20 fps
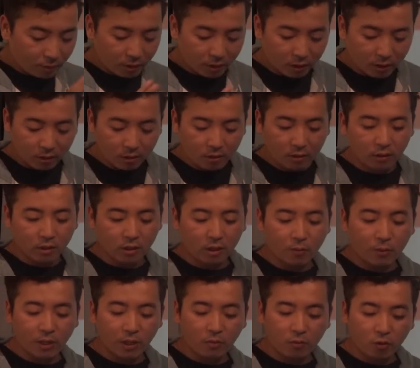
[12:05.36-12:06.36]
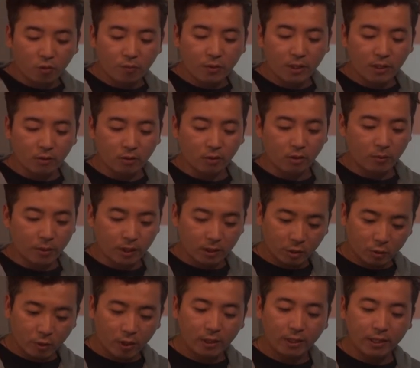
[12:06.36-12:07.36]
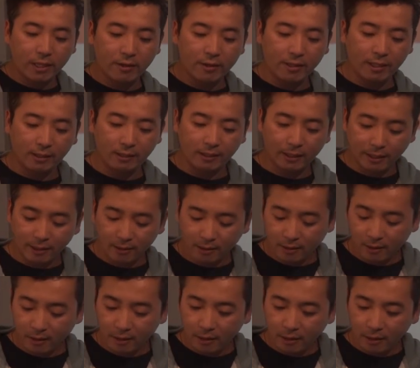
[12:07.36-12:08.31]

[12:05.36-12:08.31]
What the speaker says: the Tibetan movement or Tibetan struggle here in exile.